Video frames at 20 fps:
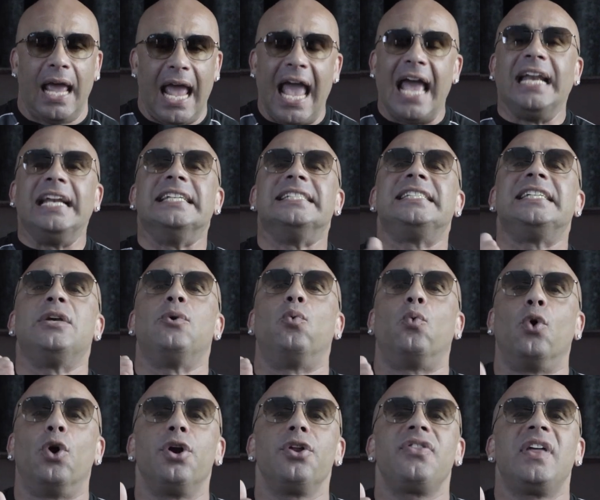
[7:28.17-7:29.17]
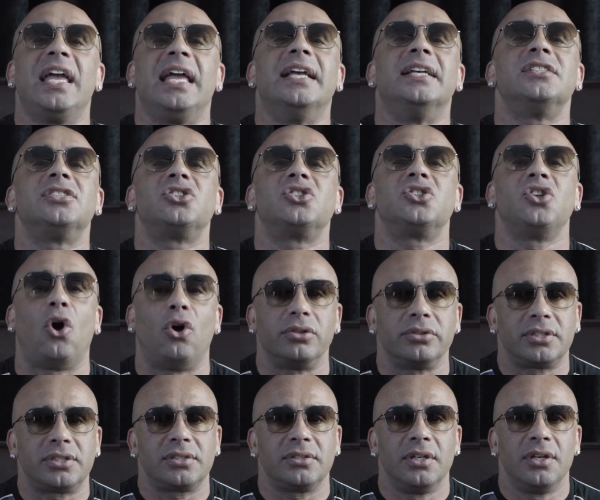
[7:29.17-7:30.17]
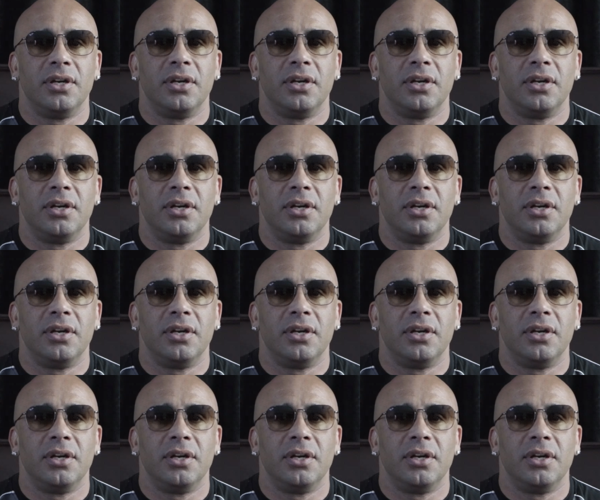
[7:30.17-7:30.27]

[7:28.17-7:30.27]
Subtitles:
And is he worth his salt?